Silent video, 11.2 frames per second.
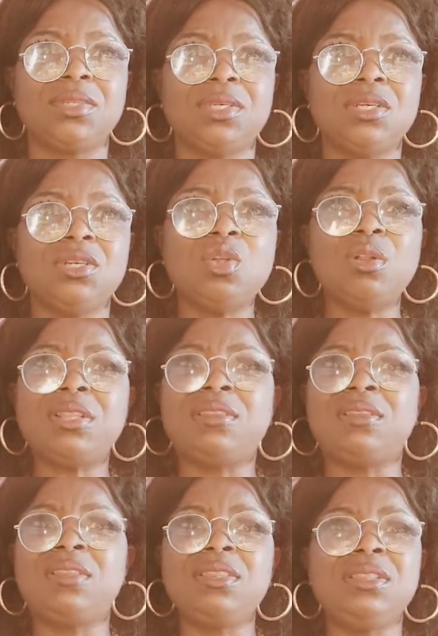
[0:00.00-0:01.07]
Don't
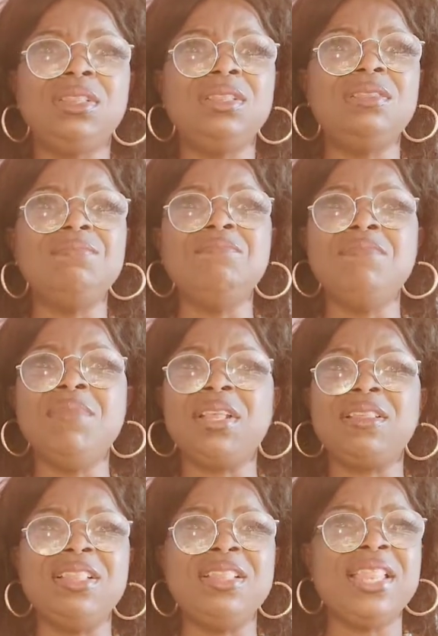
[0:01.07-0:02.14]

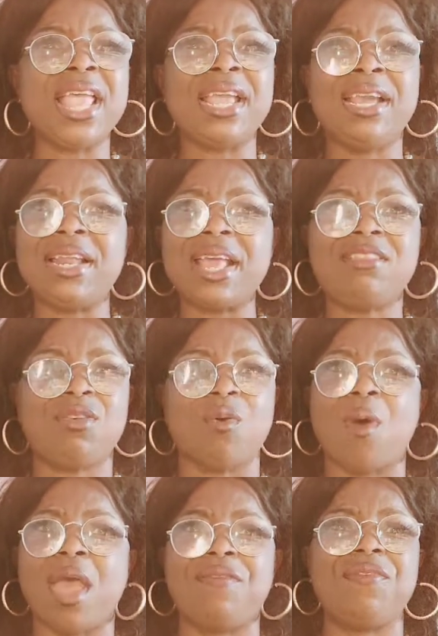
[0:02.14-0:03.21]
neglect your
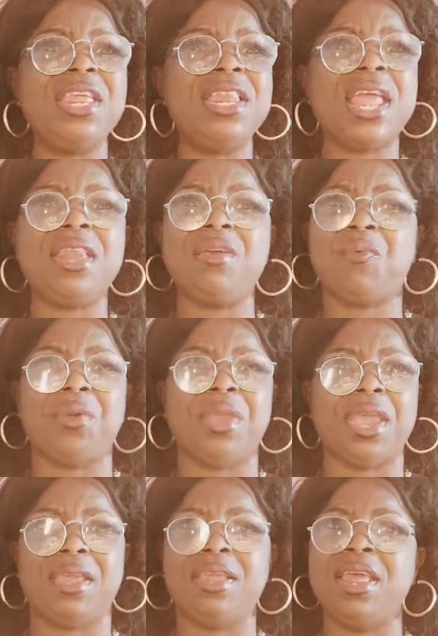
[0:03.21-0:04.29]
wife in
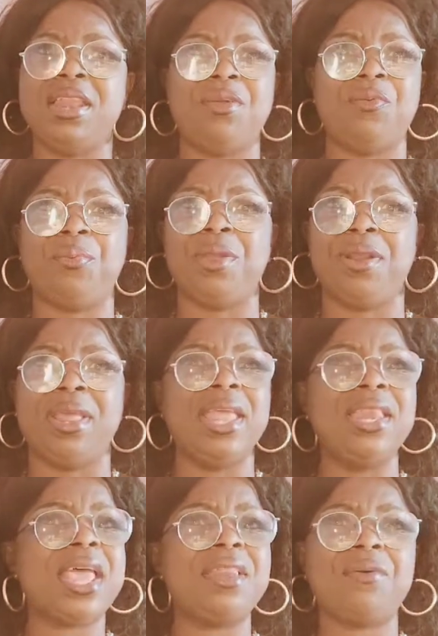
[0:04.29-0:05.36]
anywhere, in
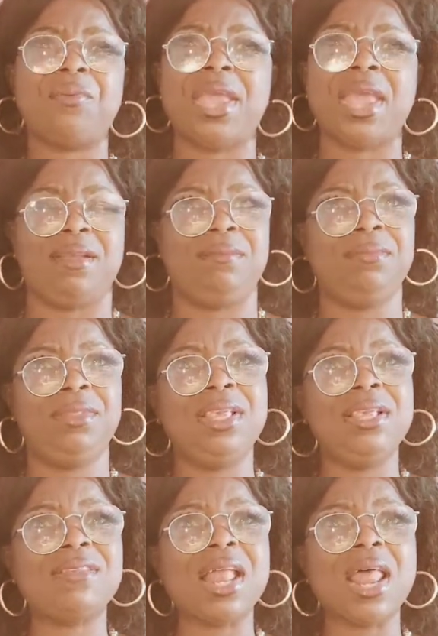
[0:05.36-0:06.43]
anywhere.
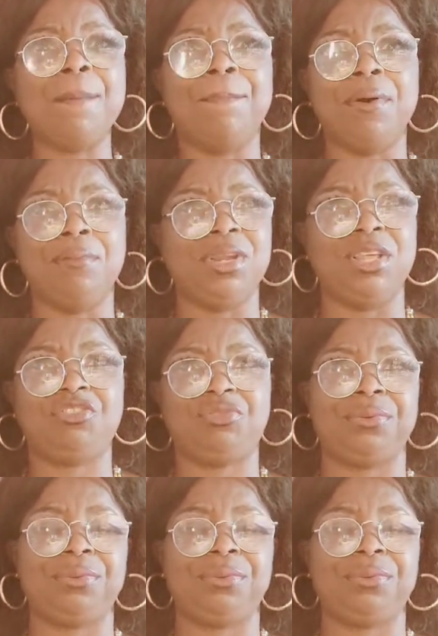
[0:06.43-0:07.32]
It's an abomination.